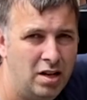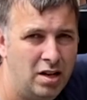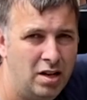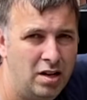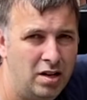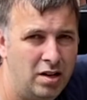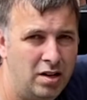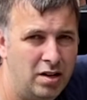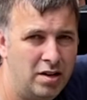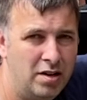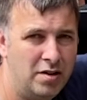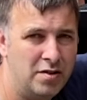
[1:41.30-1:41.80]

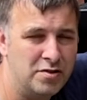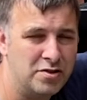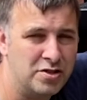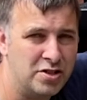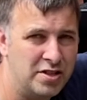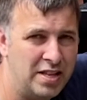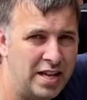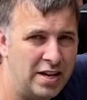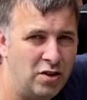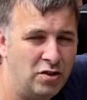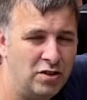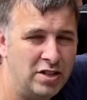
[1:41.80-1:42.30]
to
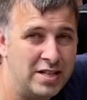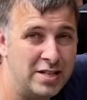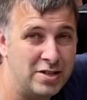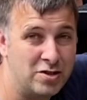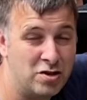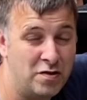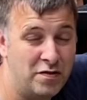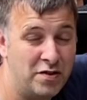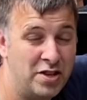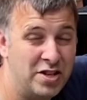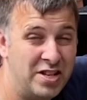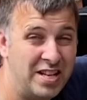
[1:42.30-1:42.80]
then only
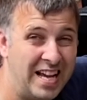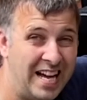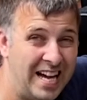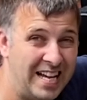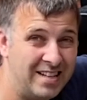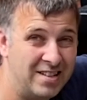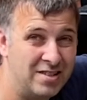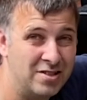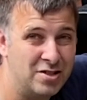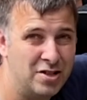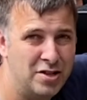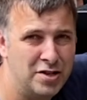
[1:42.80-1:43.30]
discover that you
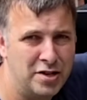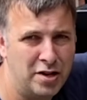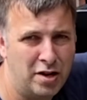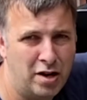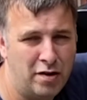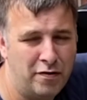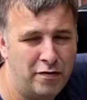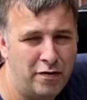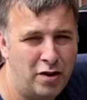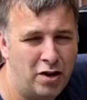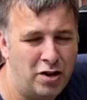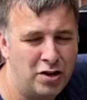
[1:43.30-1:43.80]
hadn't turned it
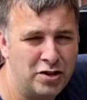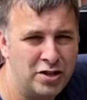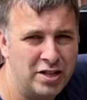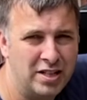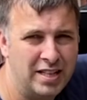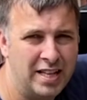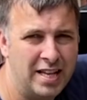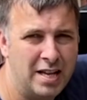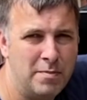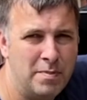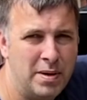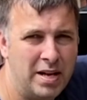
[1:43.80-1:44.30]
off, or you
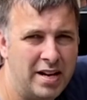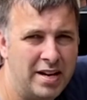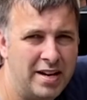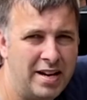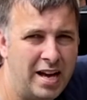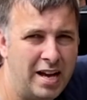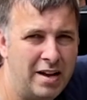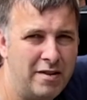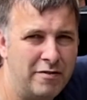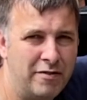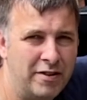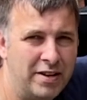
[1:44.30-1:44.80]
lay in bed at
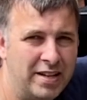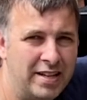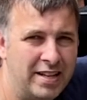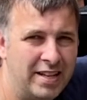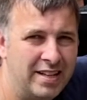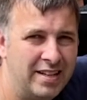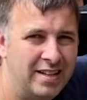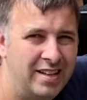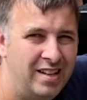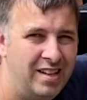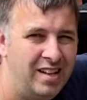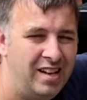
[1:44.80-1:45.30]
night
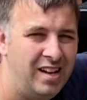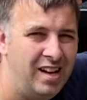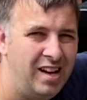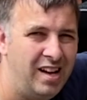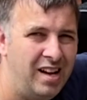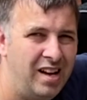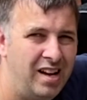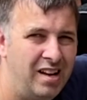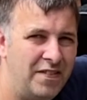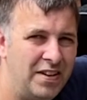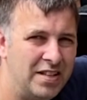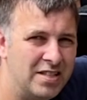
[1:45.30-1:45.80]
thinking,
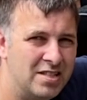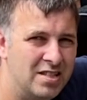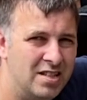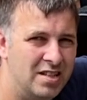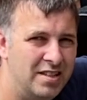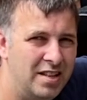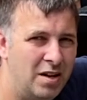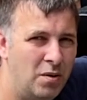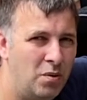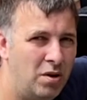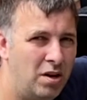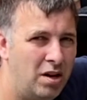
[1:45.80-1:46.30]
if I
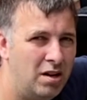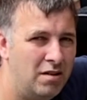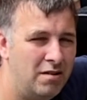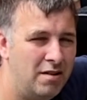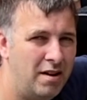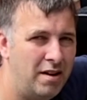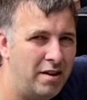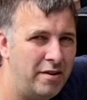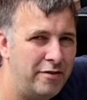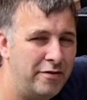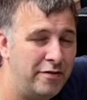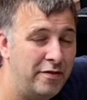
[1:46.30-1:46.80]
turn that water
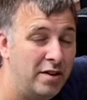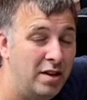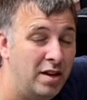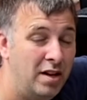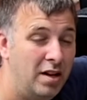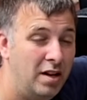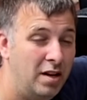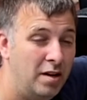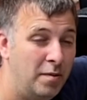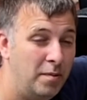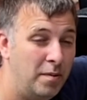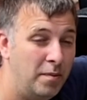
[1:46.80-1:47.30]
off,
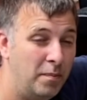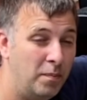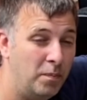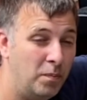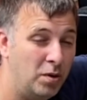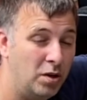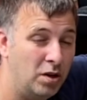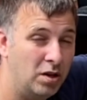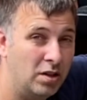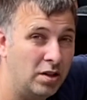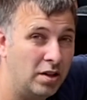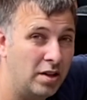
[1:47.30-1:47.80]

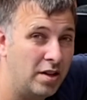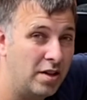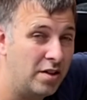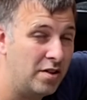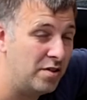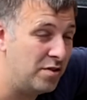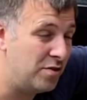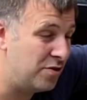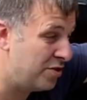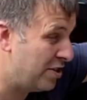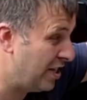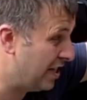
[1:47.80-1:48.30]
well,
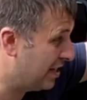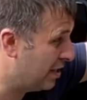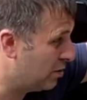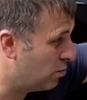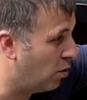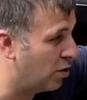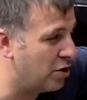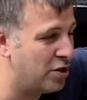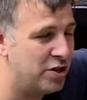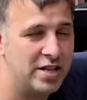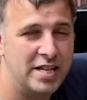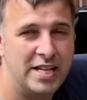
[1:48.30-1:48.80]
this is
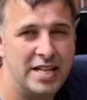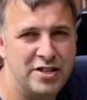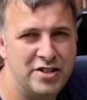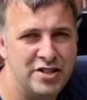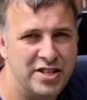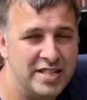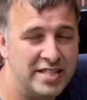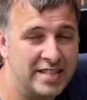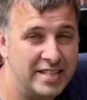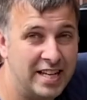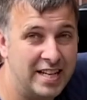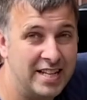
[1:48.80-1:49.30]
what you need. You
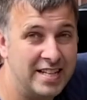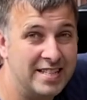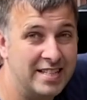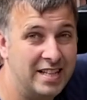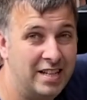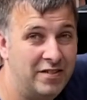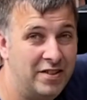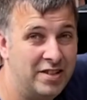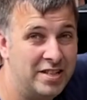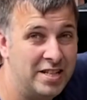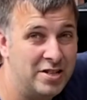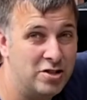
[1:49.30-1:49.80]
need to get
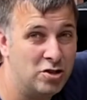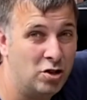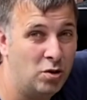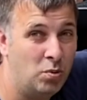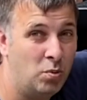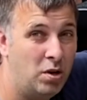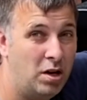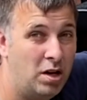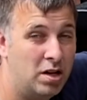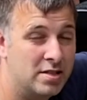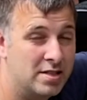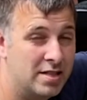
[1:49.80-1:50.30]
yourself a digital
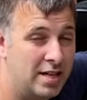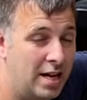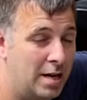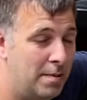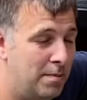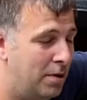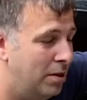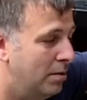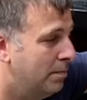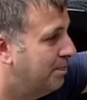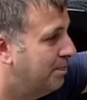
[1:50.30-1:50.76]
water timer.